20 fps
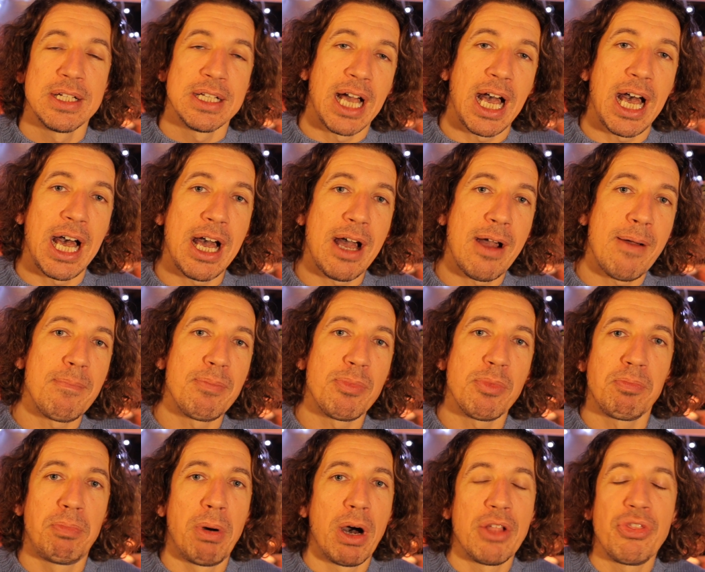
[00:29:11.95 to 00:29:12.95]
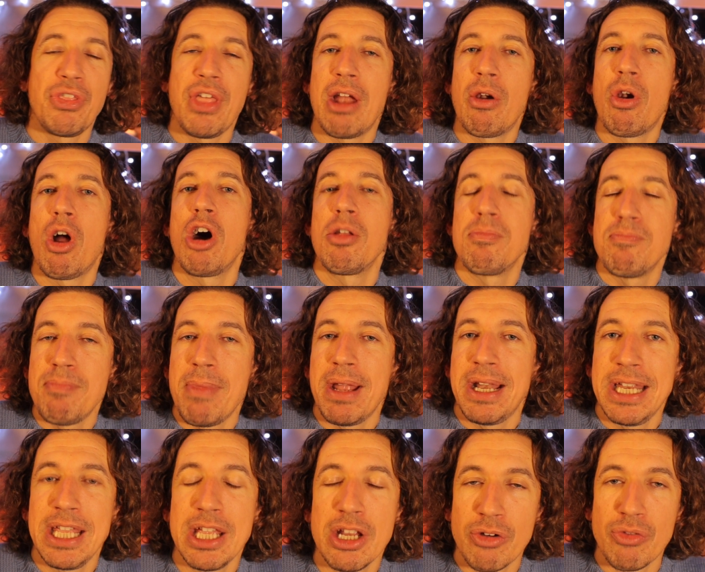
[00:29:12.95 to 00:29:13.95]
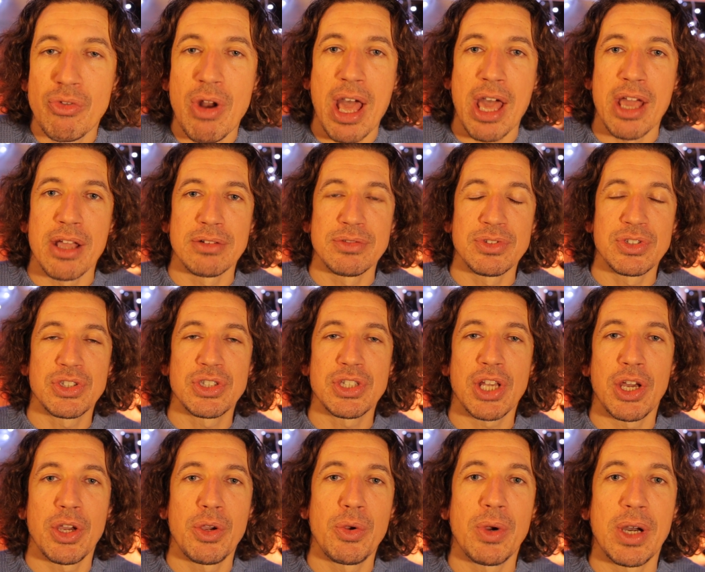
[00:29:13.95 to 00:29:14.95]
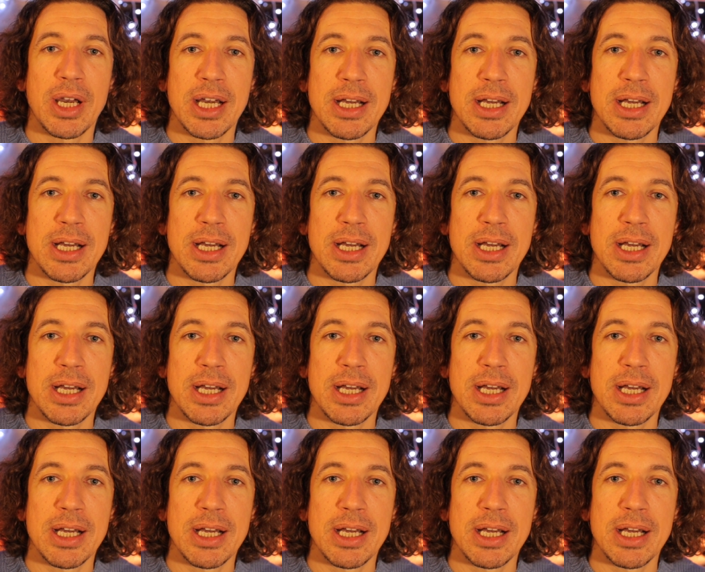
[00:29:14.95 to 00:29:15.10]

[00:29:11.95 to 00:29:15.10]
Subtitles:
but there aren't many around, so